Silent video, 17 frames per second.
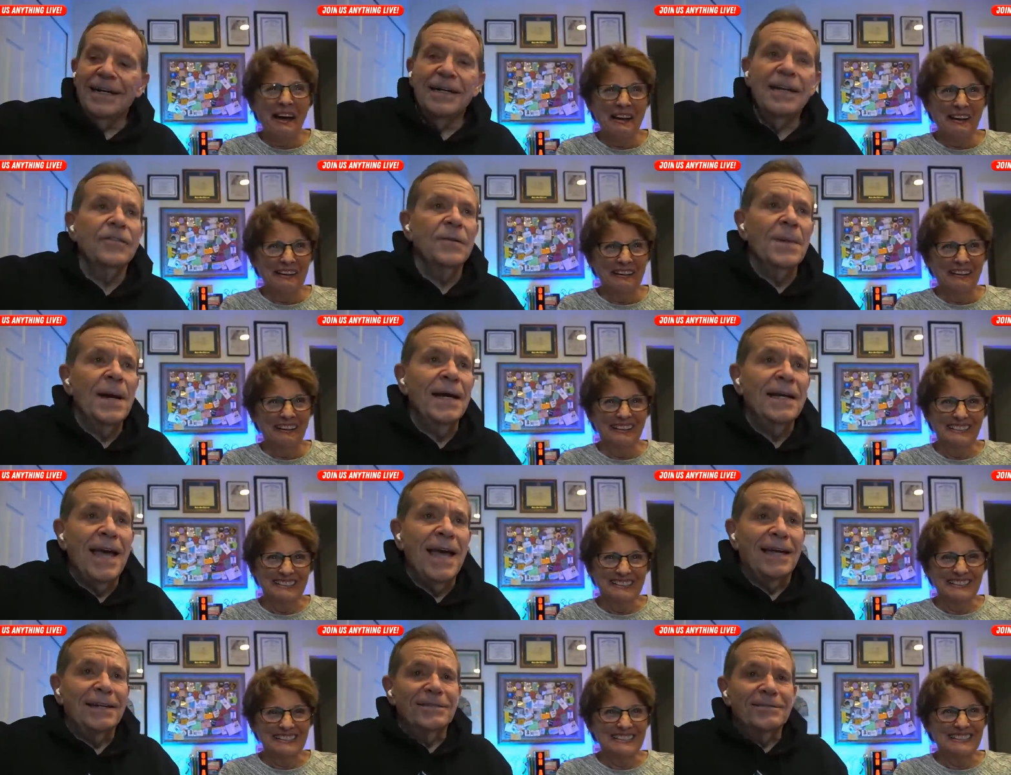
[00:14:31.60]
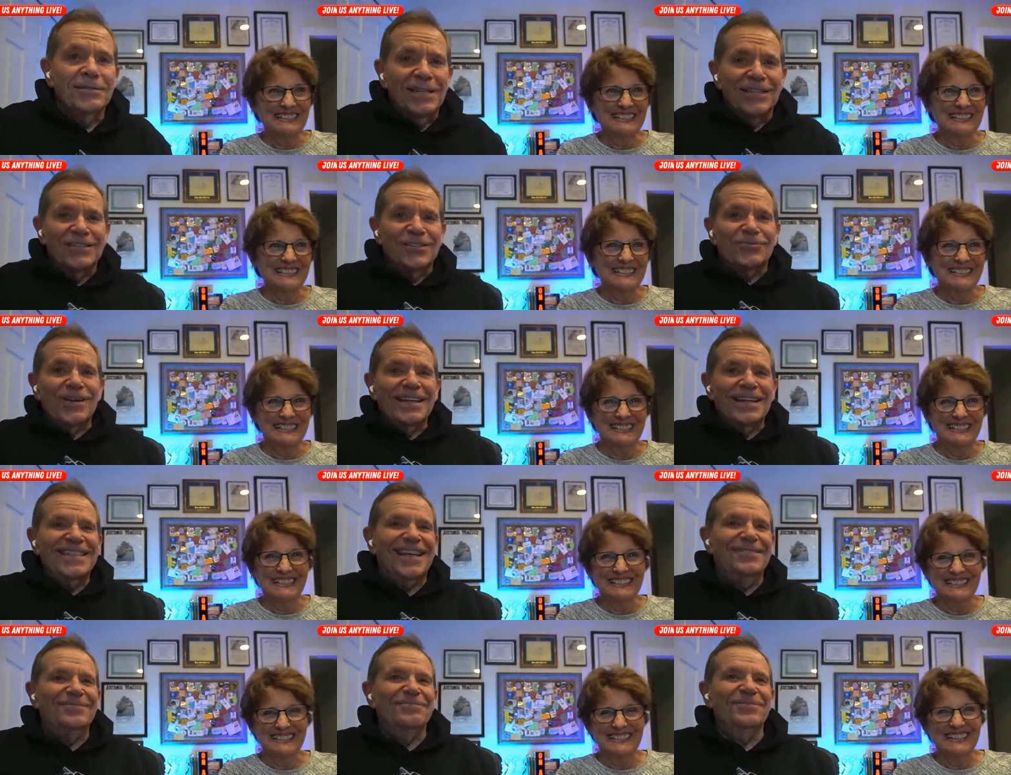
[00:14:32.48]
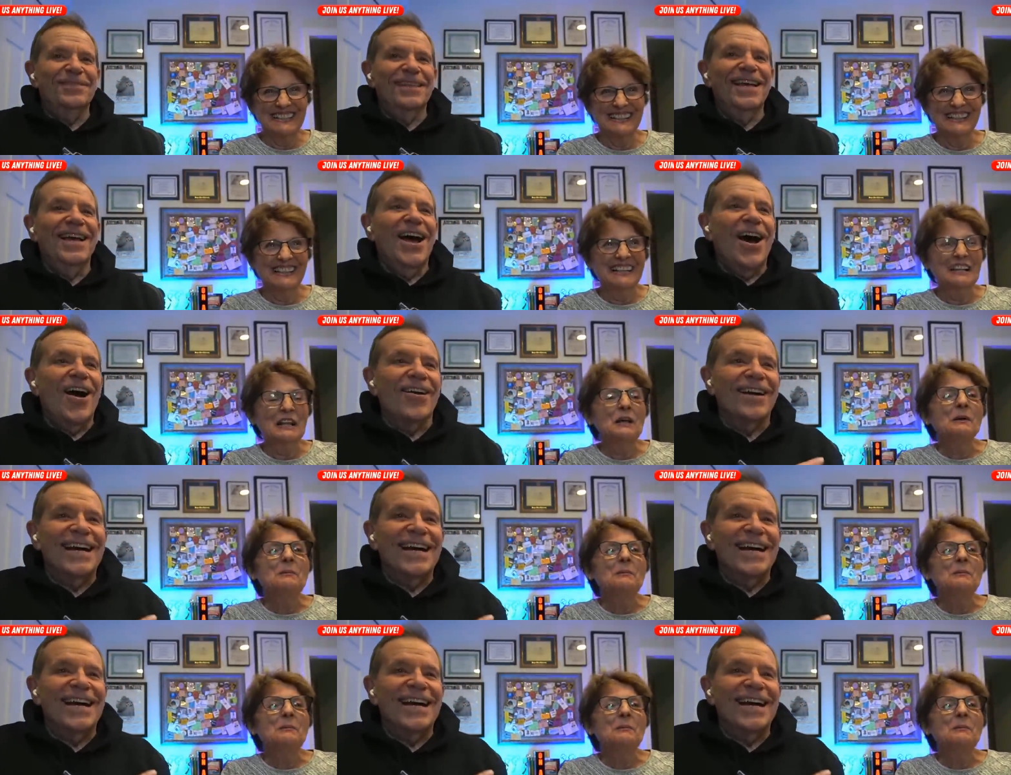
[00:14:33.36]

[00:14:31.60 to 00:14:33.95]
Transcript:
Speaker 1: Never mind that. Just scratch it. All